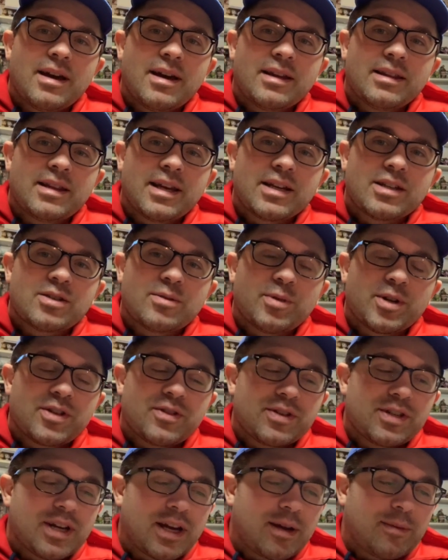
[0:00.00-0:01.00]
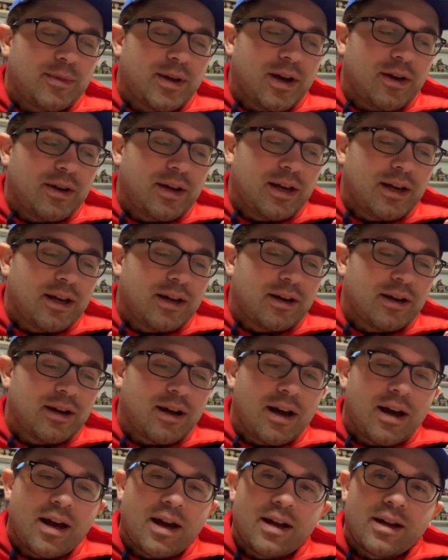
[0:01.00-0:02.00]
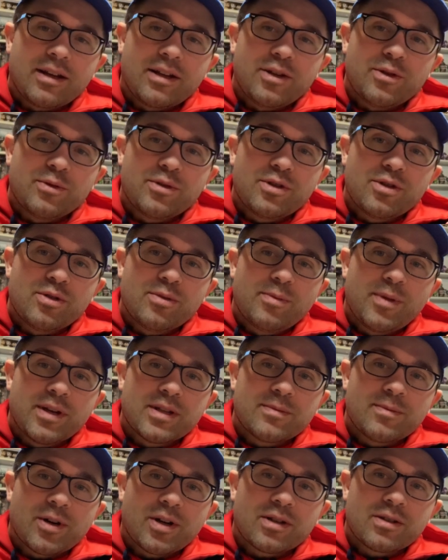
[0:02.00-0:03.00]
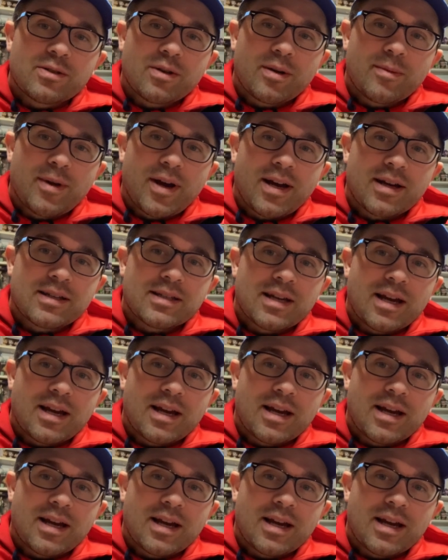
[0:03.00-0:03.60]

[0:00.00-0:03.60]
Thanks so much for checking me out here on YouTube as Mark's Toy Box.